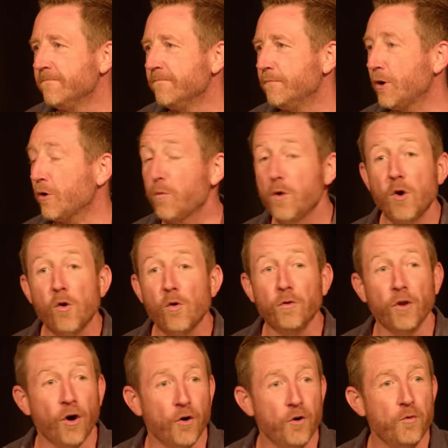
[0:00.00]
Because we all
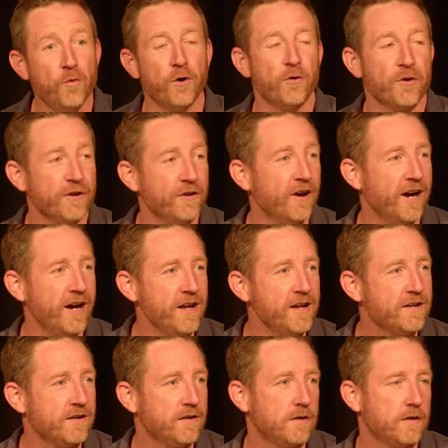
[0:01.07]
know we're all going to die.
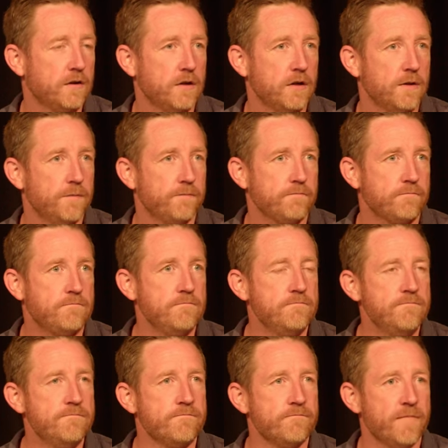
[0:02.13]

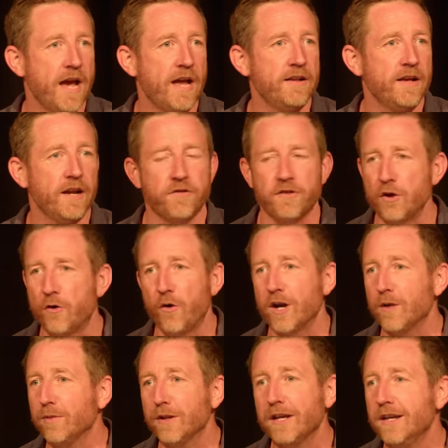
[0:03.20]
And yet it's
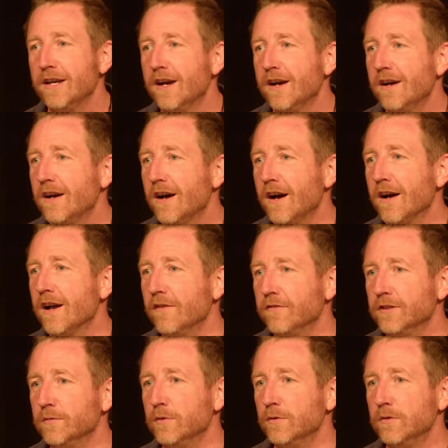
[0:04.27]
incredibly
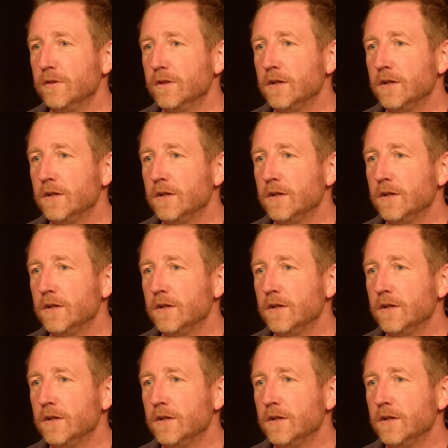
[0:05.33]
uncomfortable.